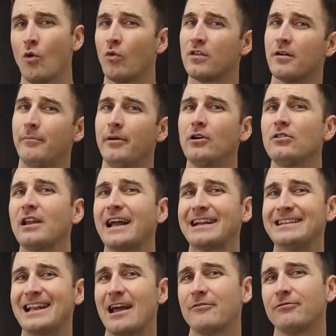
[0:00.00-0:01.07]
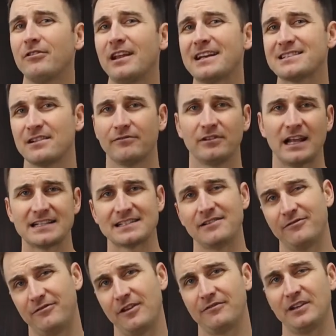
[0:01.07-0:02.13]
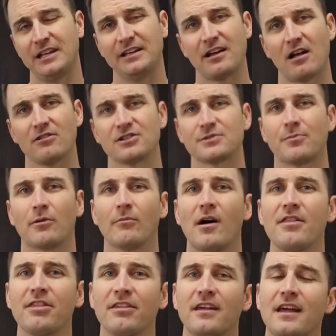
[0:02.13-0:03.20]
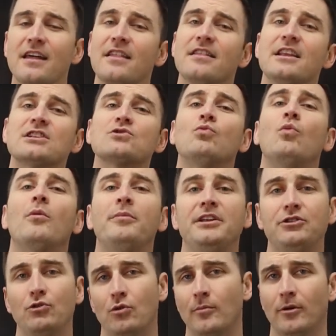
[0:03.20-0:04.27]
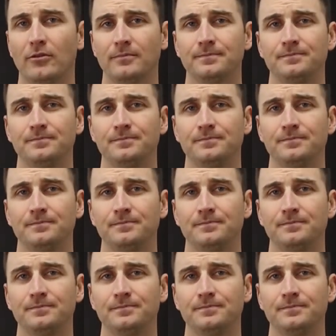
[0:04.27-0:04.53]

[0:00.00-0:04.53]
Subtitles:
With a bill like Netflix of less than $15 per month, this will be doable.